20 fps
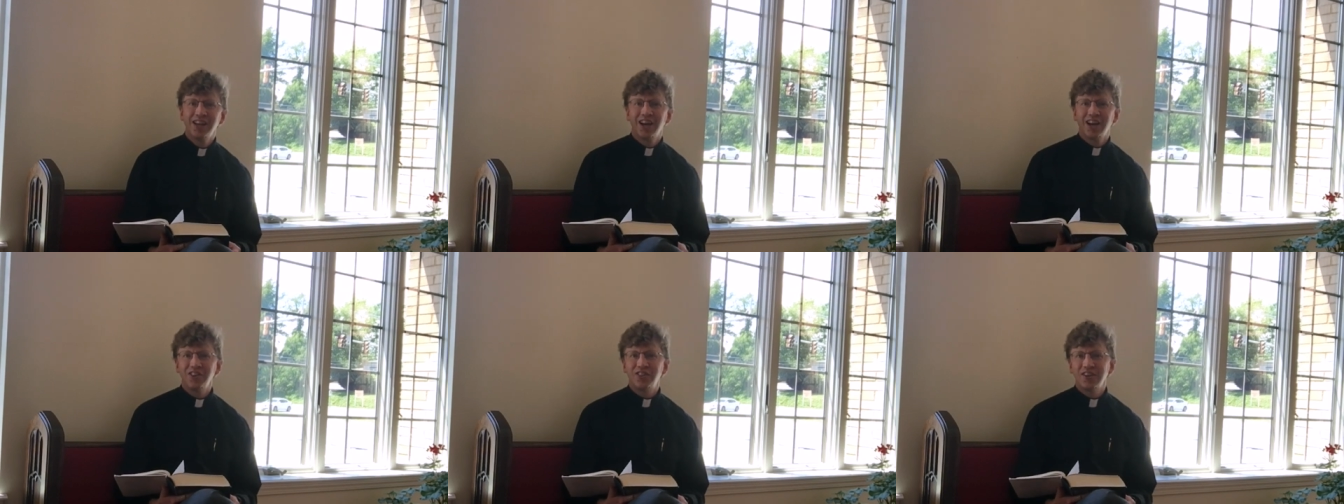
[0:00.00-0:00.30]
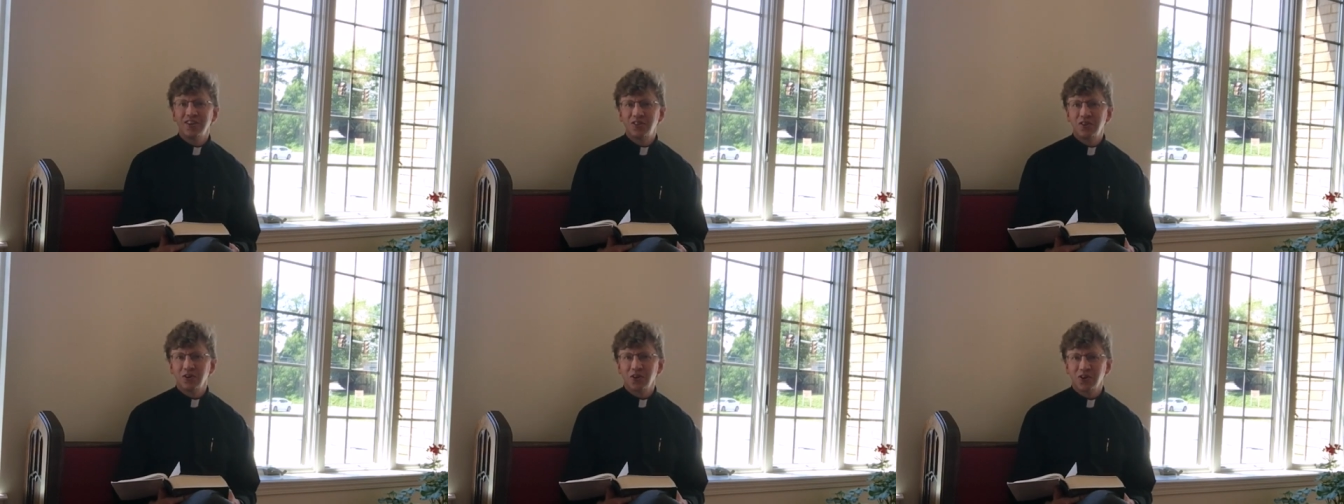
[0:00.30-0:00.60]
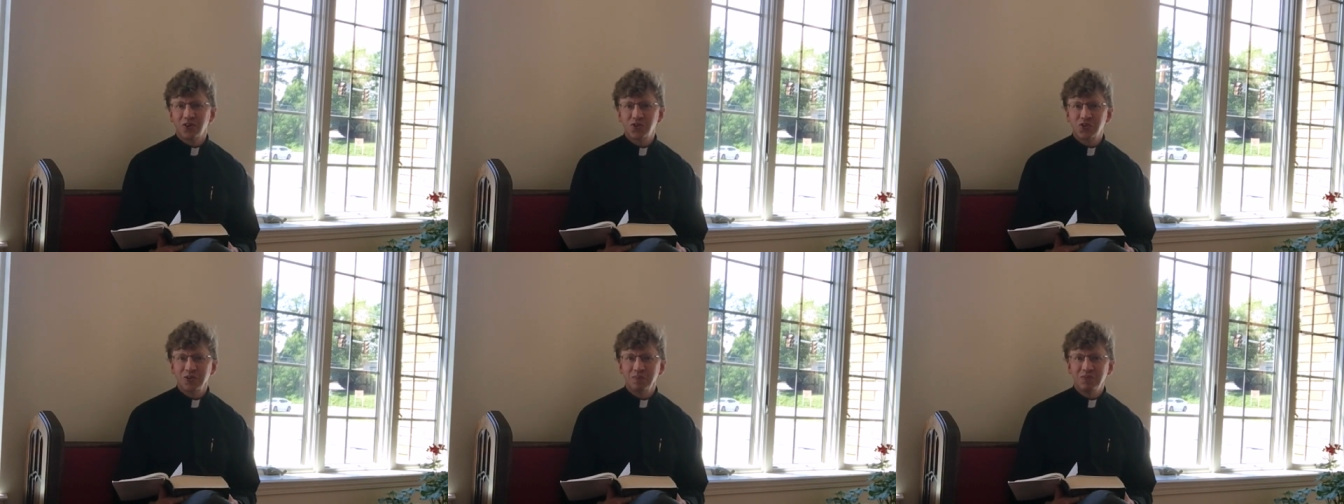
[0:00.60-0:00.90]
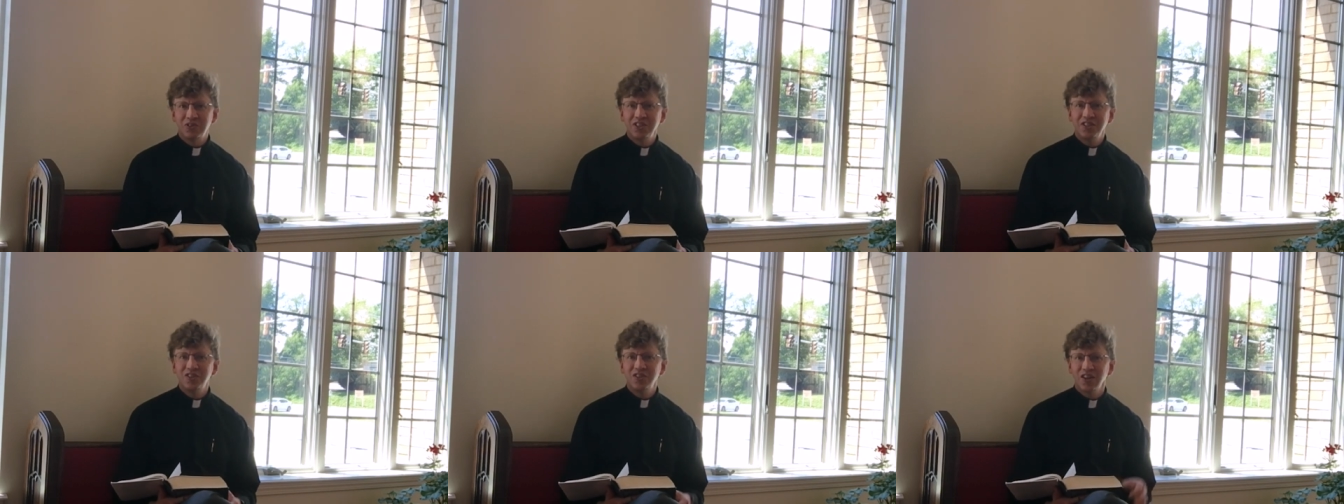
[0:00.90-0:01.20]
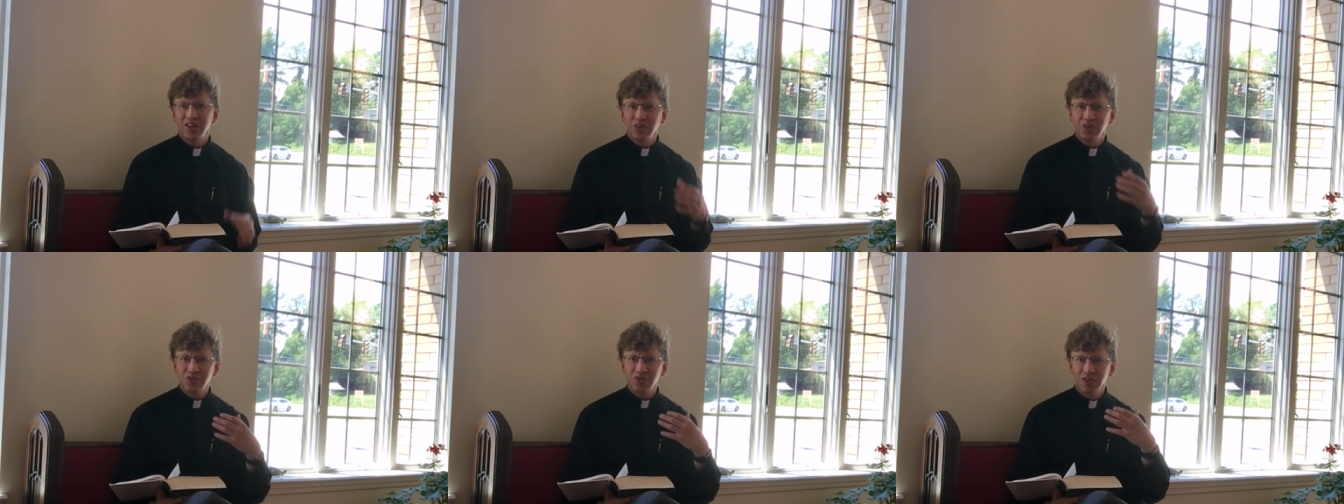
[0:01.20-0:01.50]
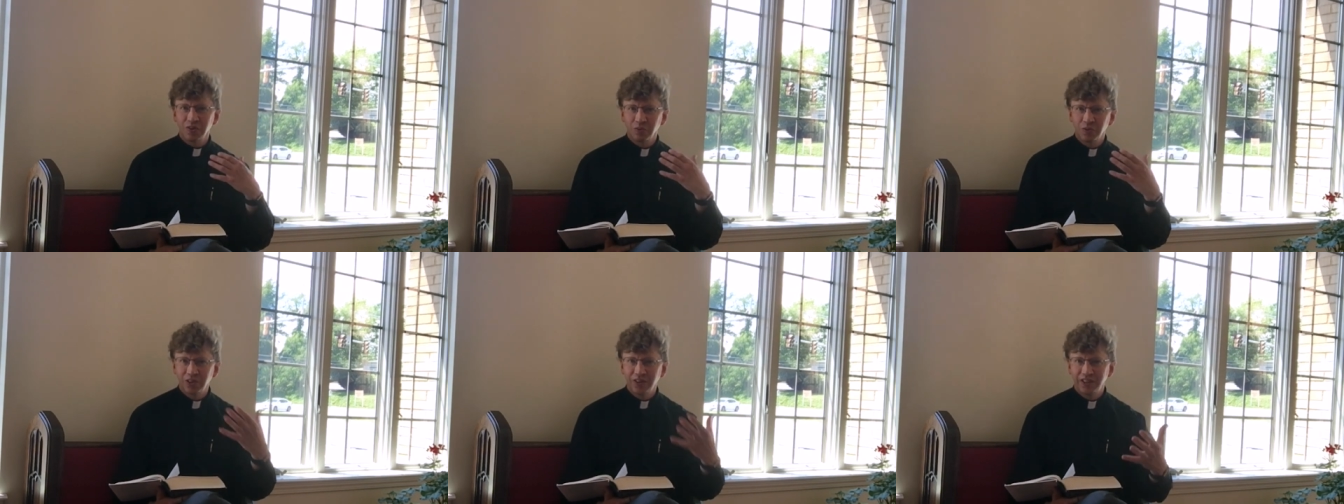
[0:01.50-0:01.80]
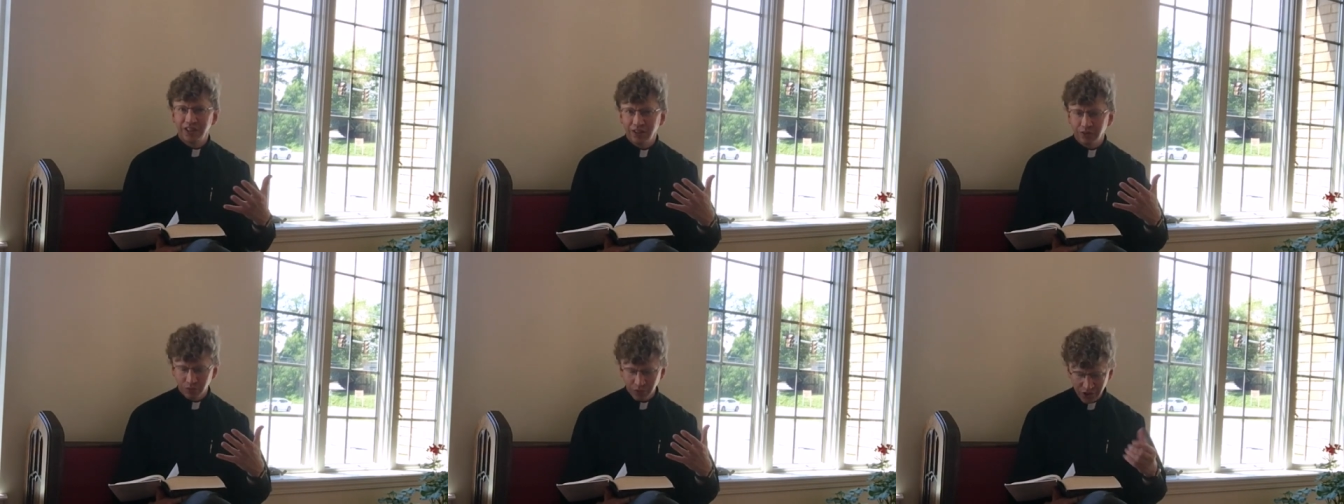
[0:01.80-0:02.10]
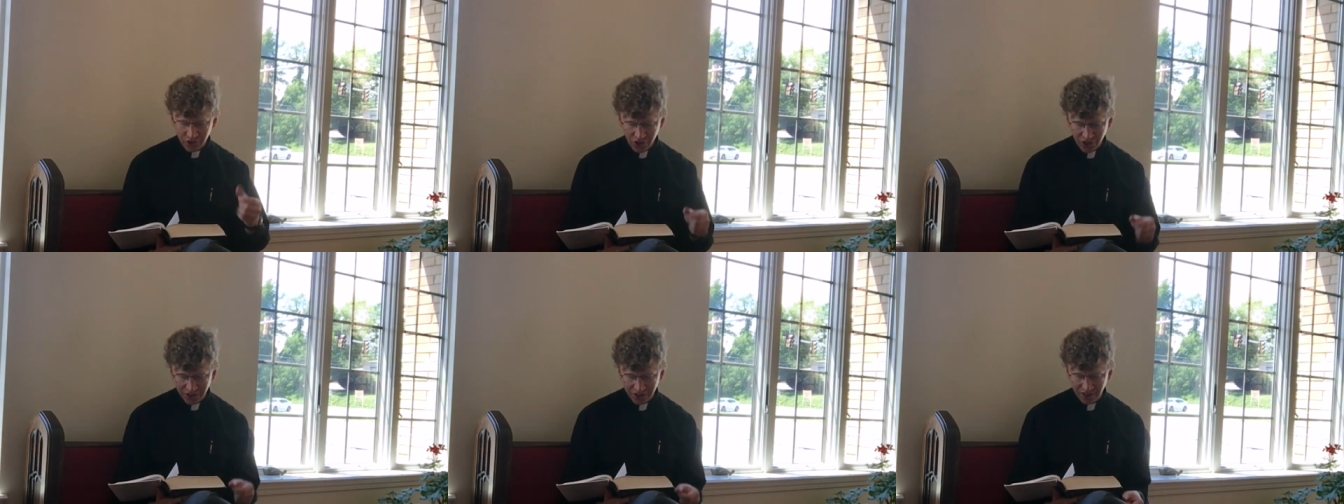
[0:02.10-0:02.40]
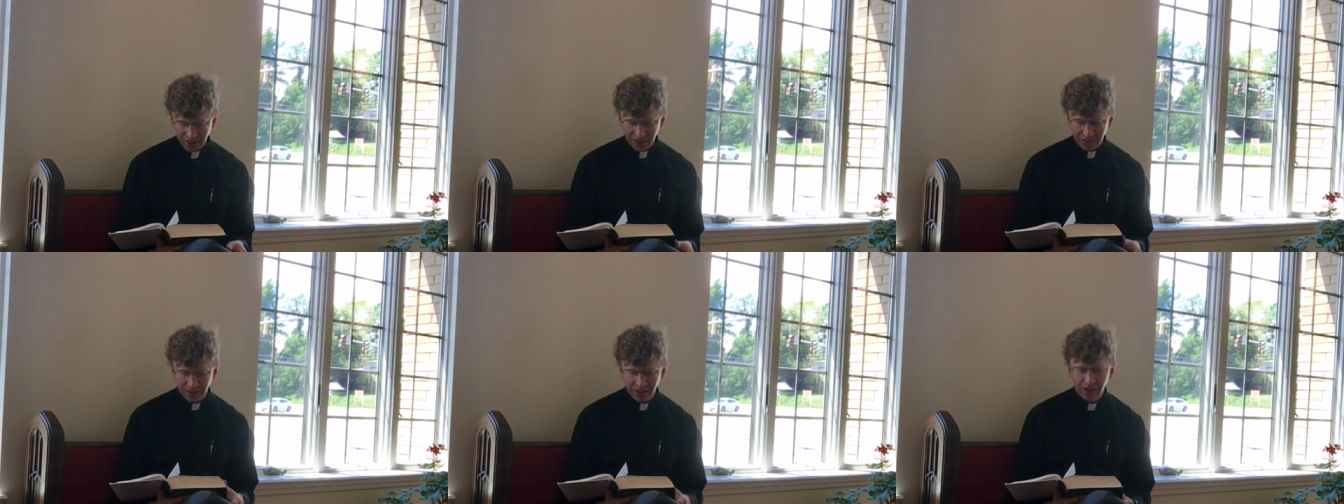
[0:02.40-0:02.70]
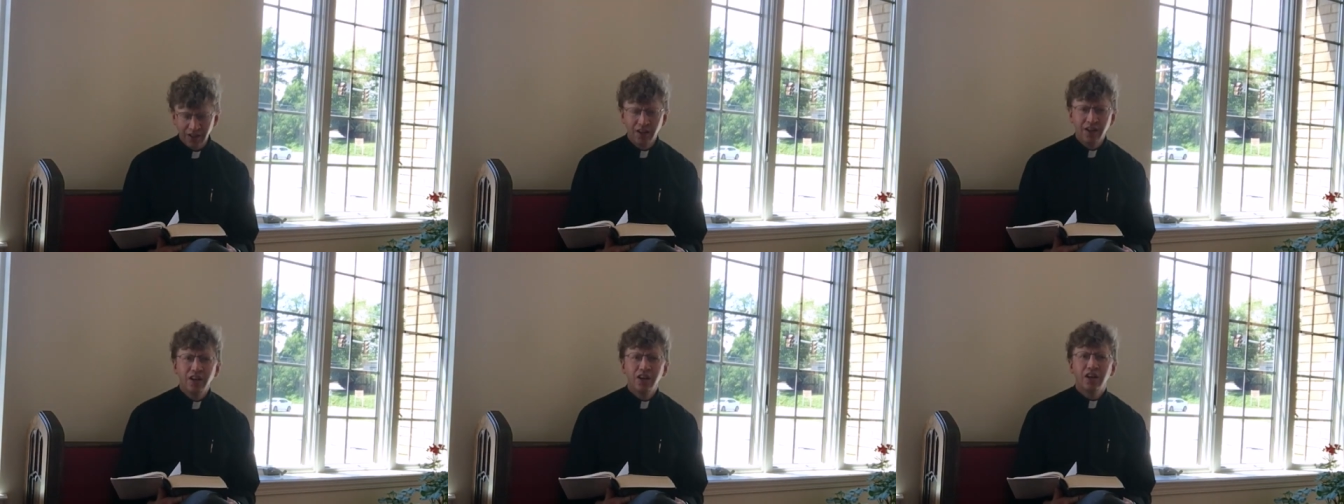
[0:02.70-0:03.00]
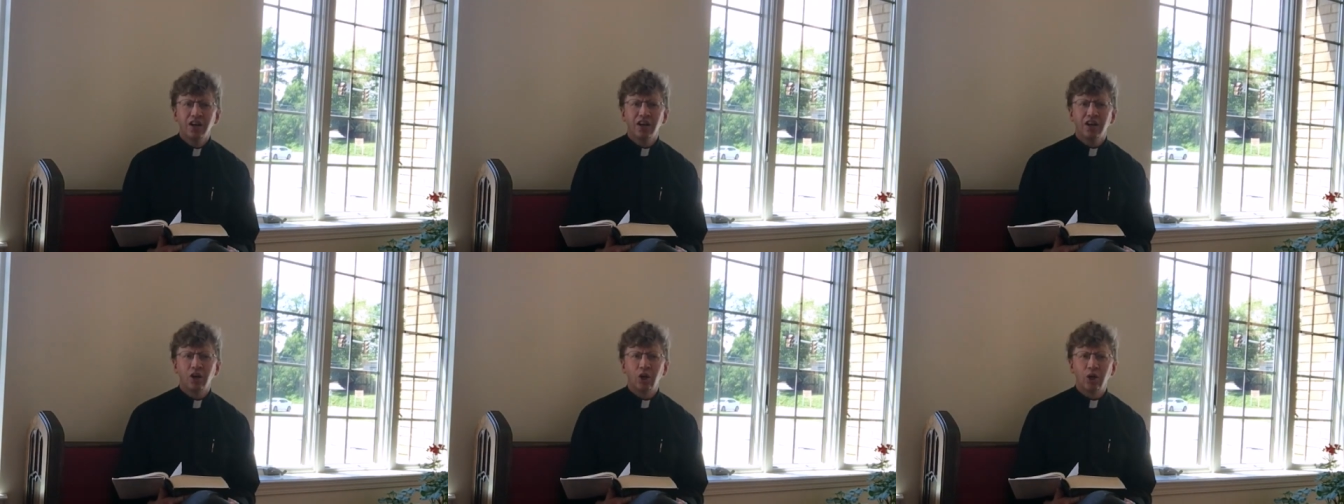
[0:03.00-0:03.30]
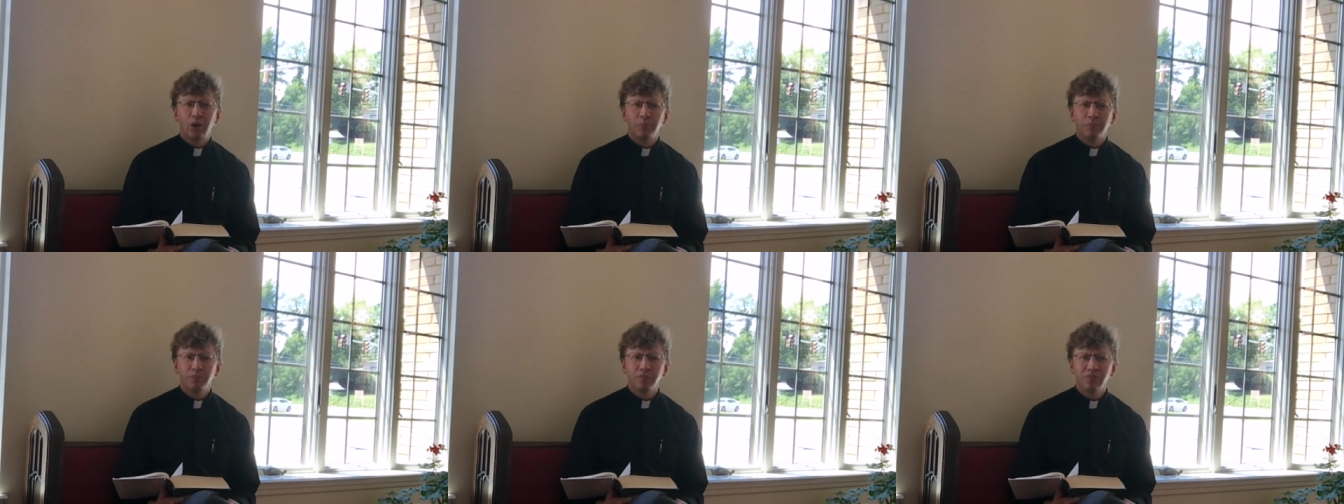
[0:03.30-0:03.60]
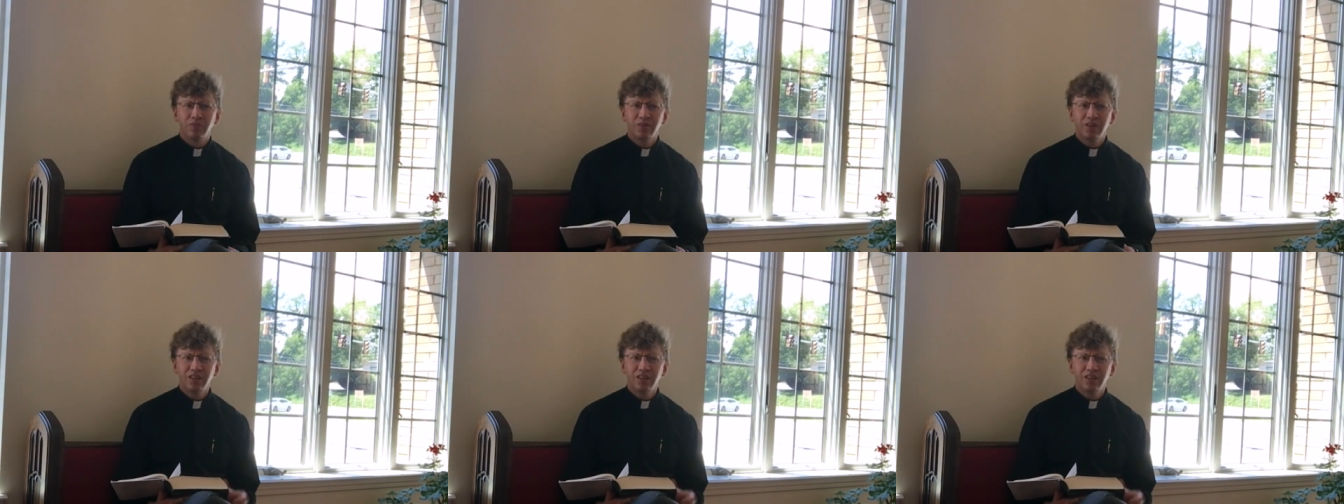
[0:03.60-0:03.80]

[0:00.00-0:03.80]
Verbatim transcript: I think there are some details that really enrich it and um,